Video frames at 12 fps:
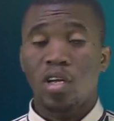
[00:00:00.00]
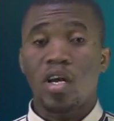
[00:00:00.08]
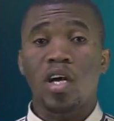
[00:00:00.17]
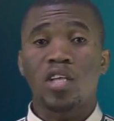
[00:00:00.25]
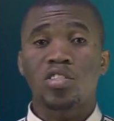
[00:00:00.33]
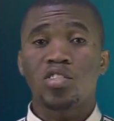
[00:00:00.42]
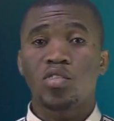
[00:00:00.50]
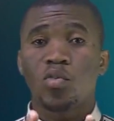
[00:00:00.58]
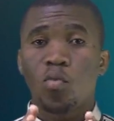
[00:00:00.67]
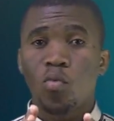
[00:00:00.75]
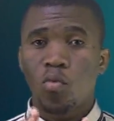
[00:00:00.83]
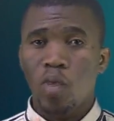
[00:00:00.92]
and
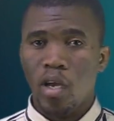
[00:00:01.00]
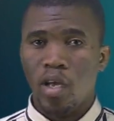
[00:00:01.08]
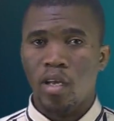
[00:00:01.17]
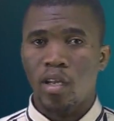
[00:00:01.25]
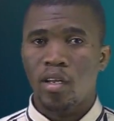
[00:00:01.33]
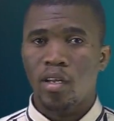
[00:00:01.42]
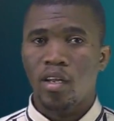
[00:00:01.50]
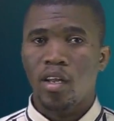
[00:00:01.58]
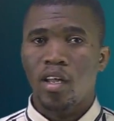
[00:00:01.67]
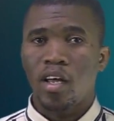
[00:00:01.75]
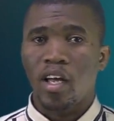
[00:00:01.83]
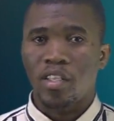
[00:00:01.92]
well
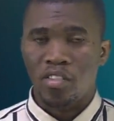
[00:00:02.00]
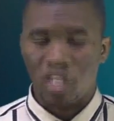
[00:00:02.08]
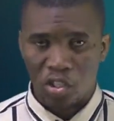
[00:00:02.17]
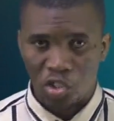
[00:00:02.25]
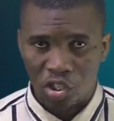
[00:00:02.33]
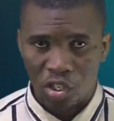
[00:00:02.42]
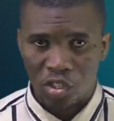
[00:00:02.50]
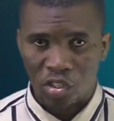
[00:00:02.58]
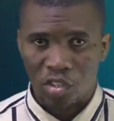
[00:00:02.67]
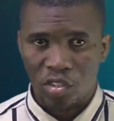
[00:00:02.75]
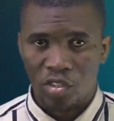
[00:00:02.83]
attention.